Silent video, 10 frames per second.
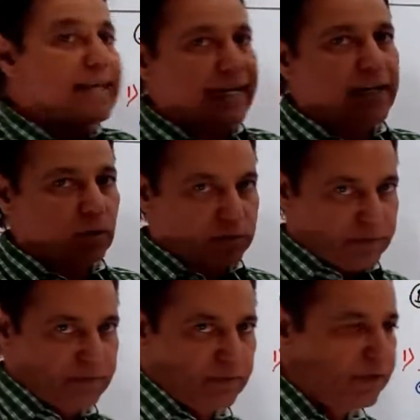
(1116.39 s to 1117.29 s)
carried out
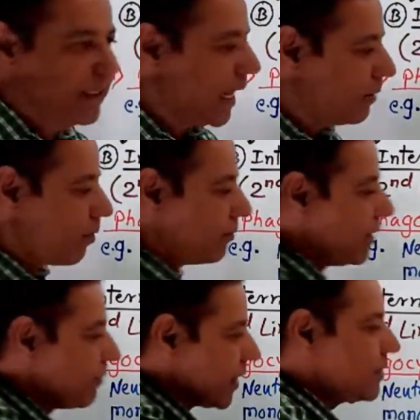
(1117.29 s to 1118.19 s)
with the help of
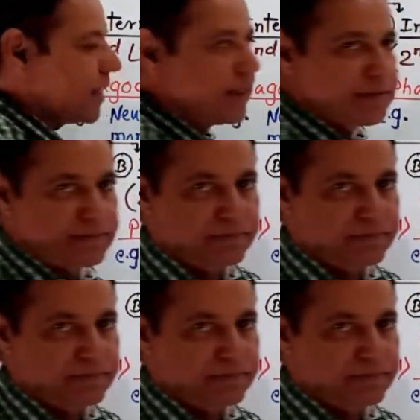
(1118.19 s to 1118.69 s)
different cells,